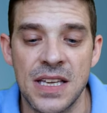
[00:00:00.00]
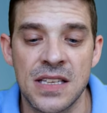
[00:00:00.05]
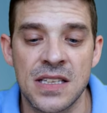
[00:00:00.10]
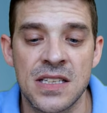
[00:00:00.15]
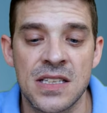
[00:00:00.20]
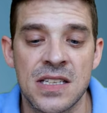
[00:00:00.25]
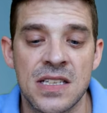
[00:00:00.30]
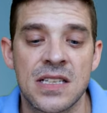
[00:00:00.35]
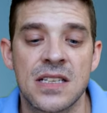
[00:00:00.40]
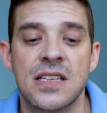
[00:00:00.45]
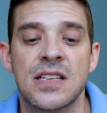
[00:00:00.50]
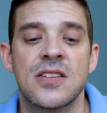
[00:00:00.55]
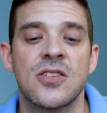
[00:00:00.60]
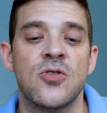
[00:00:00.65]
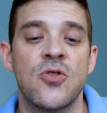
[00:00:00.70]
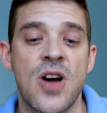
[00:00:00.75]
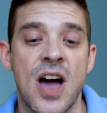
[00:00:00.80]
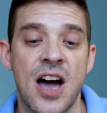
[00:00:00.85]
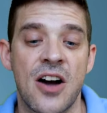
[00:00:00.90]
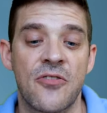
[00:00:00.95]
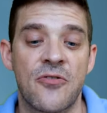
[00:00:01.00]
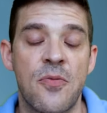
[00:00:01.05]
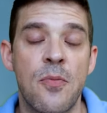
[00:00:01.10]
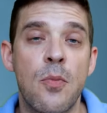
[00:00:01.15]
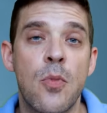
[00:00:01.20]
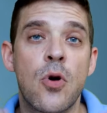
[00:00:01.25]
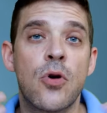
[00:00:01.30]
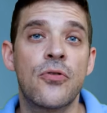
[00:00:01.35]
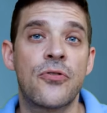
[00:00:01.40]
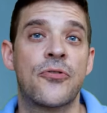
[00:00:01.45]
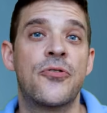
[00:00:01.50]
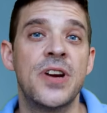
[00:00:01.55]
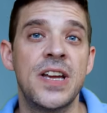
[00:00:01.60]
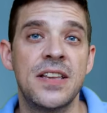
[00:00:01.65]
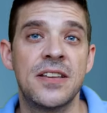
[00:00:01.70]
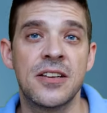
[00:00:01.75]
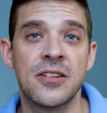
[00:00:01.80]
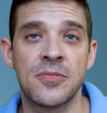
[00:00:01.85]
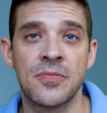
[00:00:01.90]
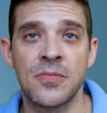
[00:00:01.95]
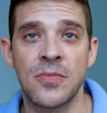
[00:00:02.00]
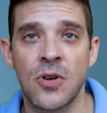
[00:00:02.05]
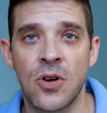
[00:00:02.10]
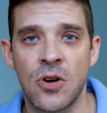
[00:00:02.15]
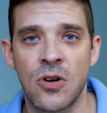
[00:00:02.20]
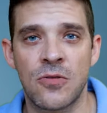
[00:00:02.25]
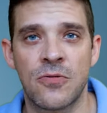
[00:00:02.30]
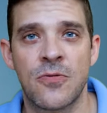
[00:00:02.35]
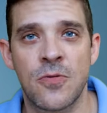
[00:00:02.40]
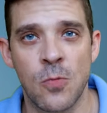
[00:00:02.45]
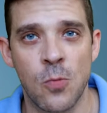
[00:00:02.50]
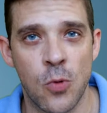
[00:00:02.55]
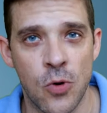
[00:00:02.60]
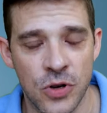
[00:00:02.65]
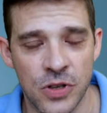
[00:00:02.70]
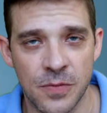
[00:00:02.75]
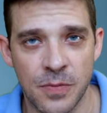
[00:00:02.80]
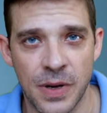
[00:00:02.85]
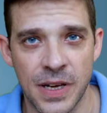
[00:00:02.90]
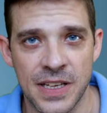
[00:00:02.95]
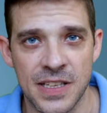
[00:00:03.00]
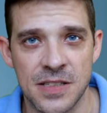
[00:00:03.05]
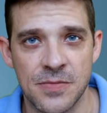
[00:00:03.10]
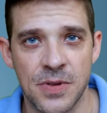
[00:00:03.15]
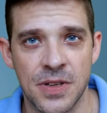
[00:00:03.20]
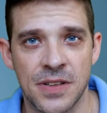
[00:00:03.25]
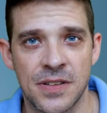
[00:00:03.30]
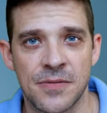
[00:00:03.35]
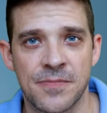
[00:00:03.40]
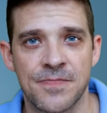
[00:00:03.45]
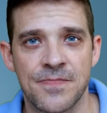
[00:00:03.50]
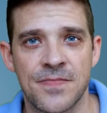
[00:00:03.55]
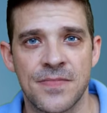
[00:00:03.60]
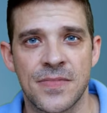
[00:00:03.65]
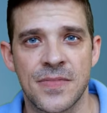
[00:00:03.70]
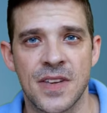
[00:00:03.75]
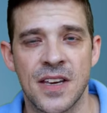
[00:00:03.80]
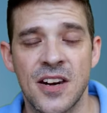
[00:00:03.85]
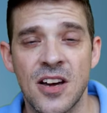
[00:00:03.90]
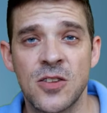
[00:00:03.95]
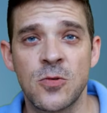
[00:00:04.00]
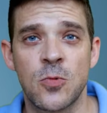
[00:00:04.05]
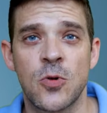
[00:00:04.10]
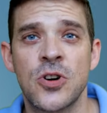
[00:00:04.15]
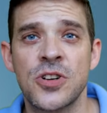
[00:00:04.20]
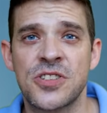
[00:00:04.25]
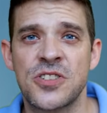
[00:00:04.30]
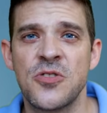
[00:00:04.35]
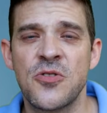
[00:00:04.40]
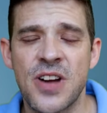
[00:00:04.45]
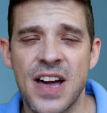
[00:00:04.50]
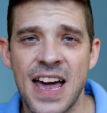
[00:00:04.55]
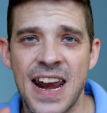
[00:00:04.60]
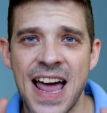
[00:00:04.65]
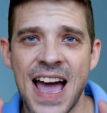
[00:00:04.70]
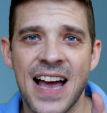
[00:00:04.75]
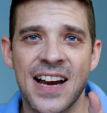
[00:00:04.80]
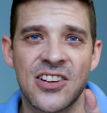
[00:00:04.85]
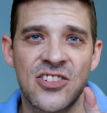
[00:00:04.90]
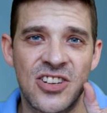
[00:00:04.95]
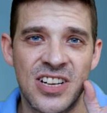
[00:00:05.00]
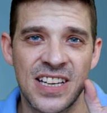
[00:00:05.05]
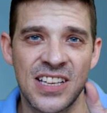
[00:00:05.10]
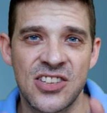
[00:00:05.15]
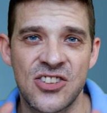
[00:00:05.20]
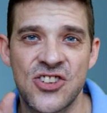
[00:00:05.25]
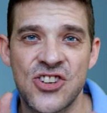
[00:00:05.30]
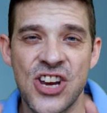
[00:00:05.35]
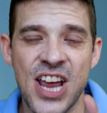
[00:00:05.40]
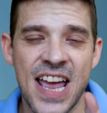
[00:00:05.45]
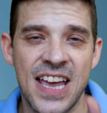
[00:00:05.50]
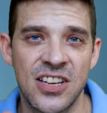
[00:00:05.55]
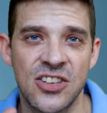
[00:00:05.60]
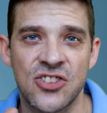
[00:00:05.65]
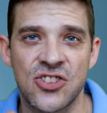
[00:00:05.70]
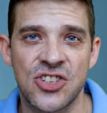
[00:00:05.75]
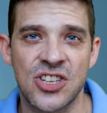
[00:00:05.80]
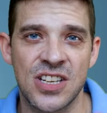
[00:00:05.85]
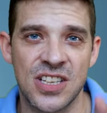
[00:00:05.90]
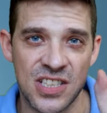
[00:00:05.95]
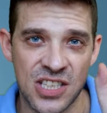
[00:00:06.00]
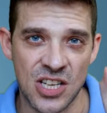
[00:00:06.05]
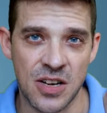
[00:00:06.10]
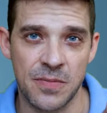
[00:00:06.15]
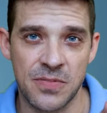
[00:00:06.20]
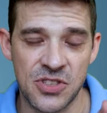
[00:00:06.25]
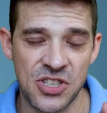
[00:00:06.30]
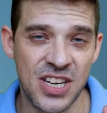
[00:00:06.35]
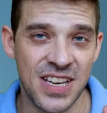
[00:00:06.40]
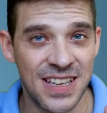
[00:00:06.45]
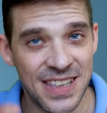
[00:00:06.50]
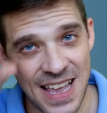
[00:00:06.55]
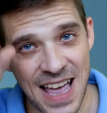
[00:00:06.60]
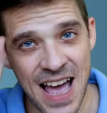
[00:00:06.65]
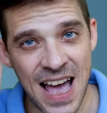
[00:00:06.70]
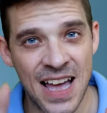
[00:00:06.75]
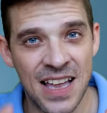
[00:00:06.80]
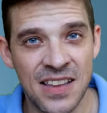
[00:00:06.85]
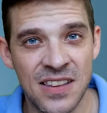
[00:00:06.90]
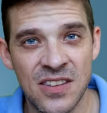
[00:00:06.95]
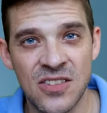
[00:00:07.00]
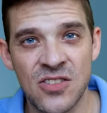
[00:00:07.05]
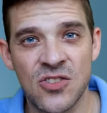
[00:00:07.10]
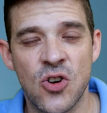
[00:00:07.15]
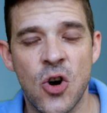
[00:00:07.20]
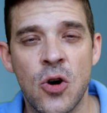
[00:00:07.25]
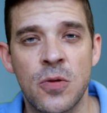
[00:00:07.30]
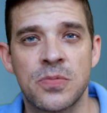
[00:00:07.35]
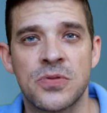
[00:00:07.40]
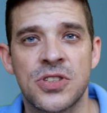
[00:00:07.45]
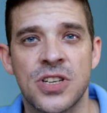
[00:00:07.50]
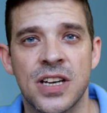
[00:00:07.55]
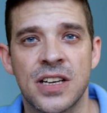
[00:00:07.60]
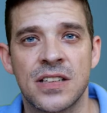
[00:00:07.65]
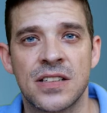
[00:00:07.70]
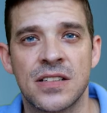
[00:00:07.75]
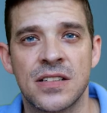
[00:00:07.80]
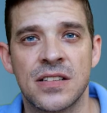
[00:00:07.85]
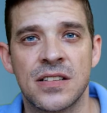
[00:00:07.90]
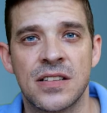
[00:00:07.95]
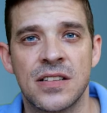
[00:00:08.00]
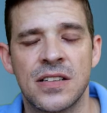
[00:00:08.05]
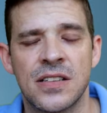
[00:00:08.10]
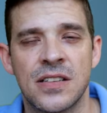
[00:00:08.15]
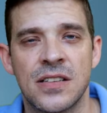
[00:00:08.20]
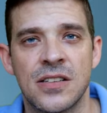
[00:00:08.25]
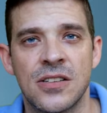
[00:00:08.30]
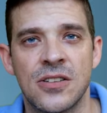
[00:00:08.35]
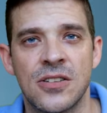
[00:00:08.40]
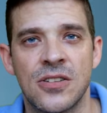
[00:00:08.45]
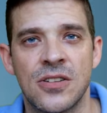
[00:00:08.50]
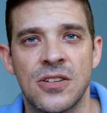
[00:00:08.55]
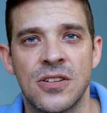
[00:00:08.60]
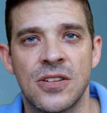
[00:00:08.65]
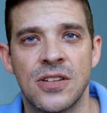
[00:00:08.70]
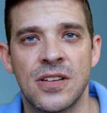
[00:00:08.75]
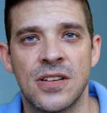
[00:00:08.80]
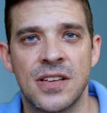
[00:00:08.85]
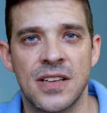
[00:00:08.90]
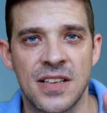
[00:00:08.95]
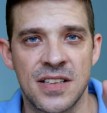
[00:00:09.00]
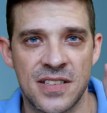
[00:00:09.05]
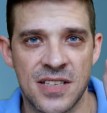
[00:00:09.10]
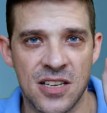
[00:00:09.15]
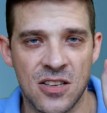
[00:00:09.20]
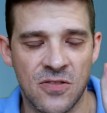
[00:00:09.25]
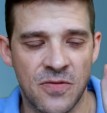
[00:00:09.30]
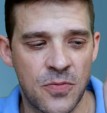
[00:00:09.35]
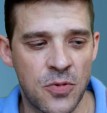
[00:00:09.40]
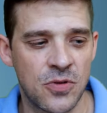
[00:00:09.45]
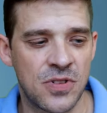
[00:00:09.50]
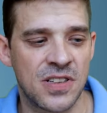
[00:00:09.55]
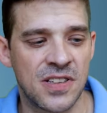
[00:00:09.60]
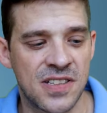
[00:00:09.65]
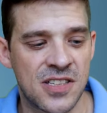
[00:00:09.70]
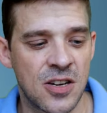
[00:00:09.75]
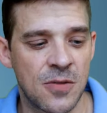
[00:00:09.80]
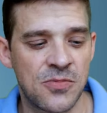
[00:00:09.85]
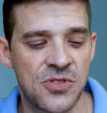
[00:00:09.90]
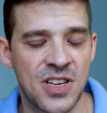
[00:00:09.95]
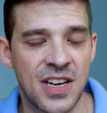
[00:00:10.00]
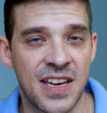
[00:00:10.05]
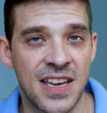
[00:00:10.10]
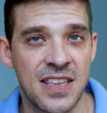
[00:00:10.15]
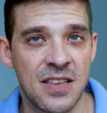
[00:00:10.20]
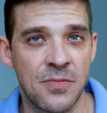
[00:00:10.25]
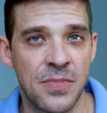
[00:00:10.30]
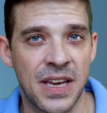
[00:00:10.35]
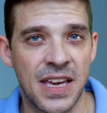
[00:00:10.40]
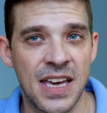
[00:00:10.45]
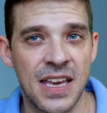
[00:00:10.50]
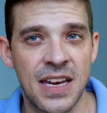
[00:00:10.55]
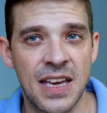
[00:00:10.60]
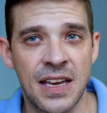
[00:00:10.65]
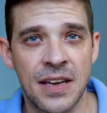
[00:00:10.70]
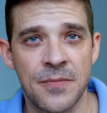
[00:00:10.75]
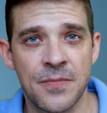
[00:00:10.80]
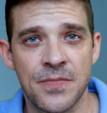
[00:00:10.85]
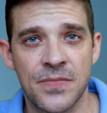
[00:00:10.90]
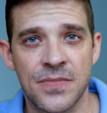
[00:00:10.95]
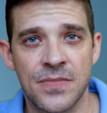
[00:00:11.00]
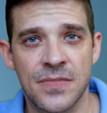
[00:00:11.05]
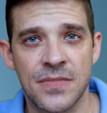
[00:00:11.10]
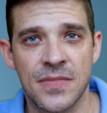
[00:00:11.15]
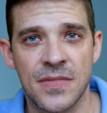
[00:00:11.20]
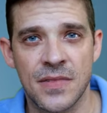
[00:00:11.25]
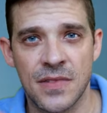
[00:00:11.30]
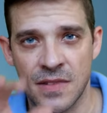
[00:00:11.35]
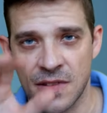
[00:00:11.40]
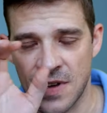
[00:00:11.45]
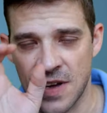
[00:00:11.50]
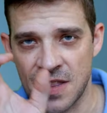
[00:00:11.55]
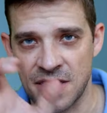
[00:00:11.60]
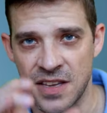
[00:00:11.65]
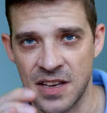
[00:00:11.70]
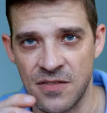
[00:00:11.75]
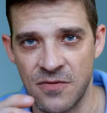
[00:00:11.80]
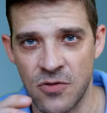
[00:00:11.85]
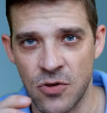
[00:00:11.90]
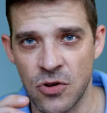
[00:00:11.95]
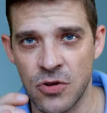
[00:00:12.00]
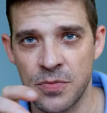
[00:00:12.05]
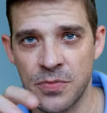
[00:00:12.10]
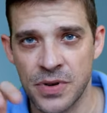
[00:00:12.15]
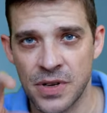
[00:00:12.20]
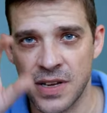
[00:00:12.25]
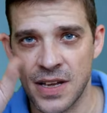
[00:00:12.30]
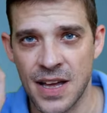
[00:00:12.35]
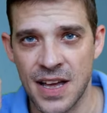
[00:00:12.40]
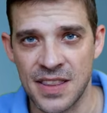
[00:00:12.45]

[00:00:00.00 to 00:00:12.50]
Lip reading: means you have more freedom of word placement. In other words, you can actually change subject and object. Instead of putting the subject in the beginning, and then verb,